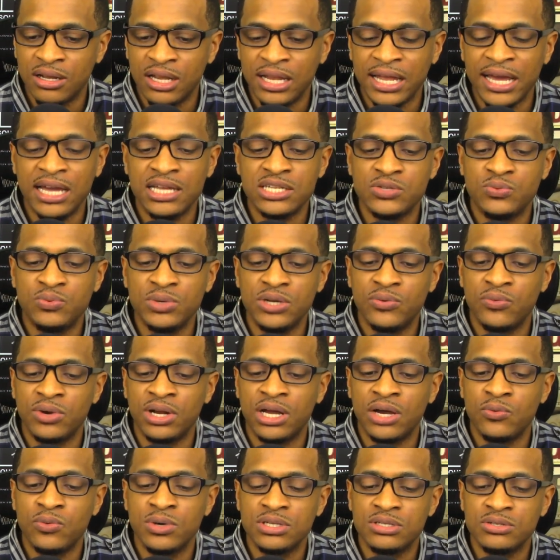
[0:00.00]
last week when I
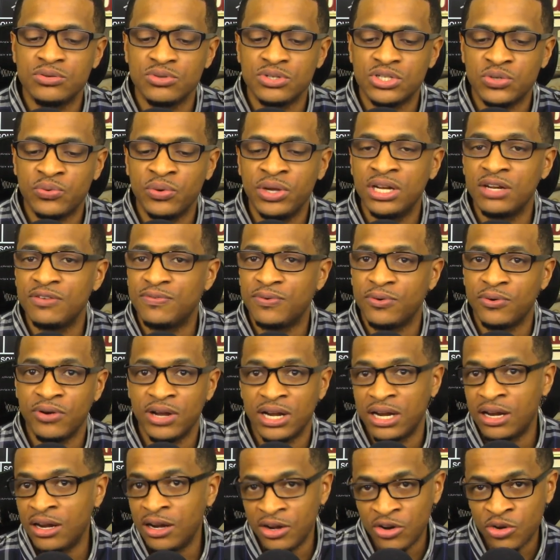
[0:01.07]
went to a screening for it,
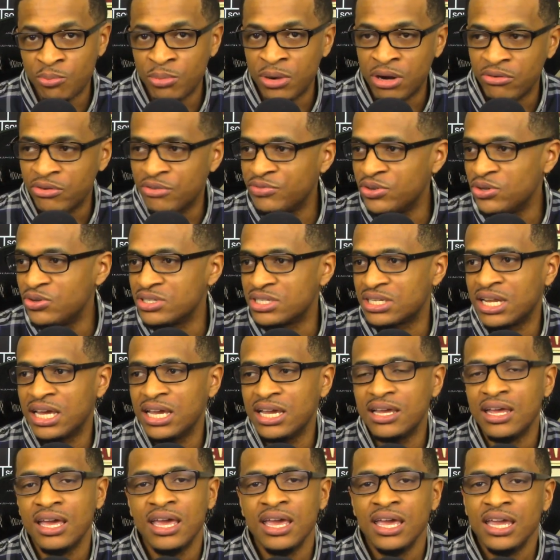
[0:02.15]
and I know my review is
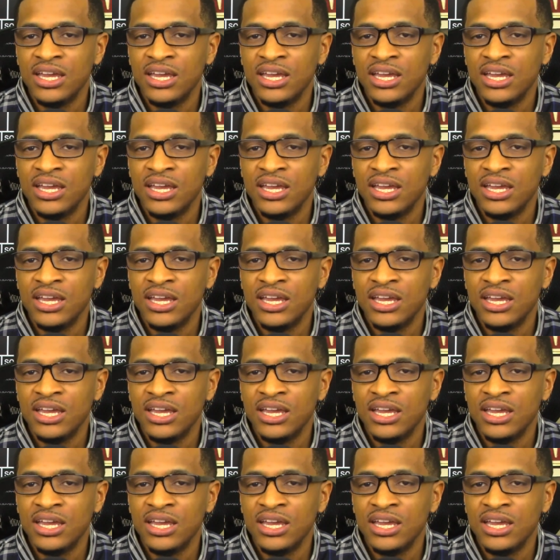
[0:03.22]
late.